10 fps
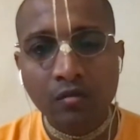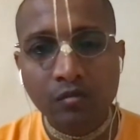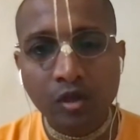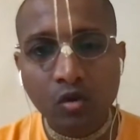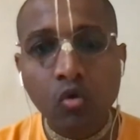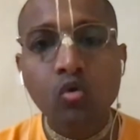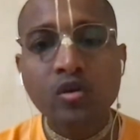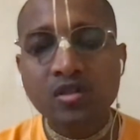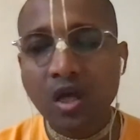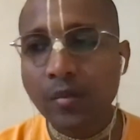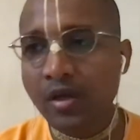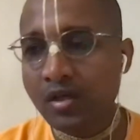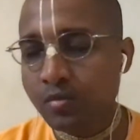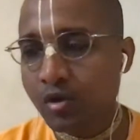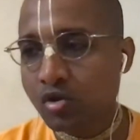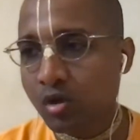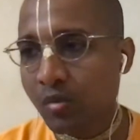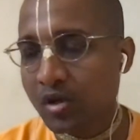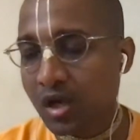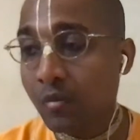the guru is coming, spiritual
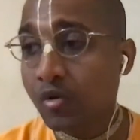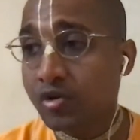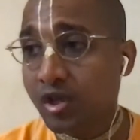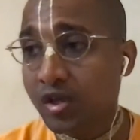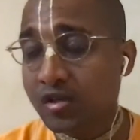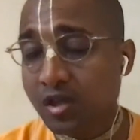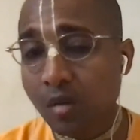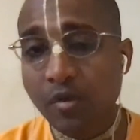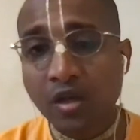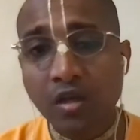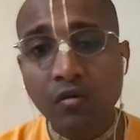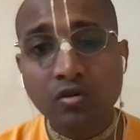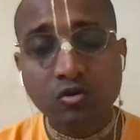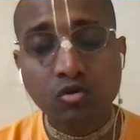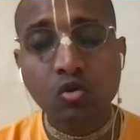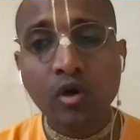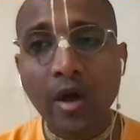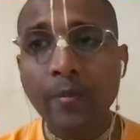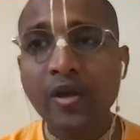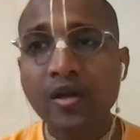master Ramanujacharya is coming, he was so
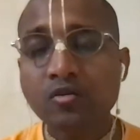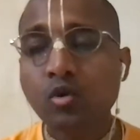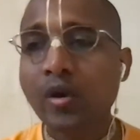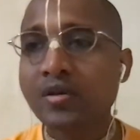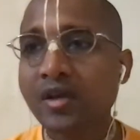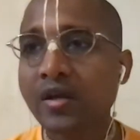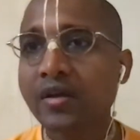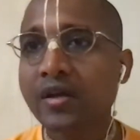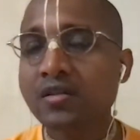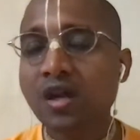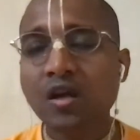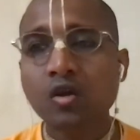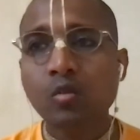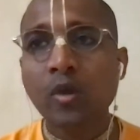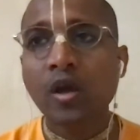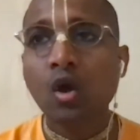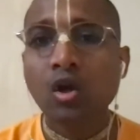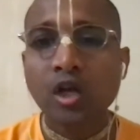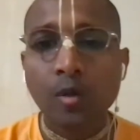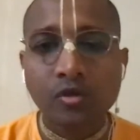happy and so excited. He started to make all
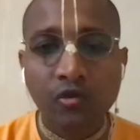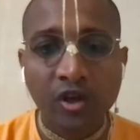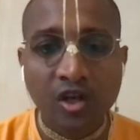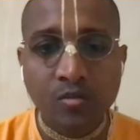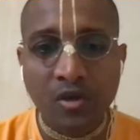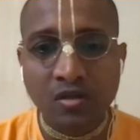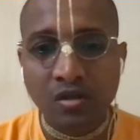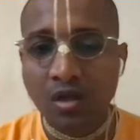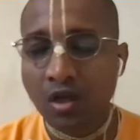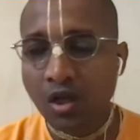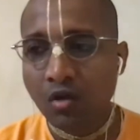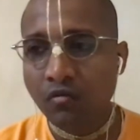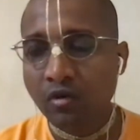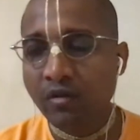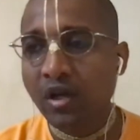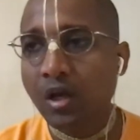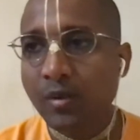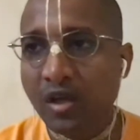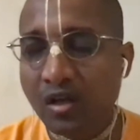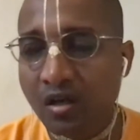types of arrangements for
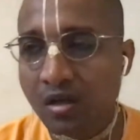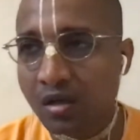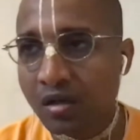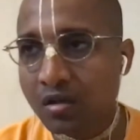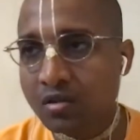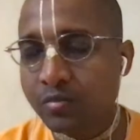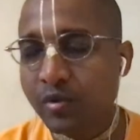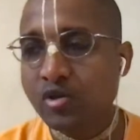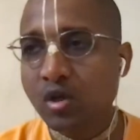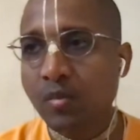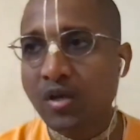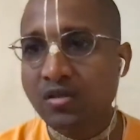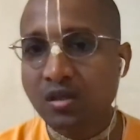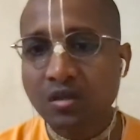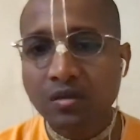welcoming spiritual master.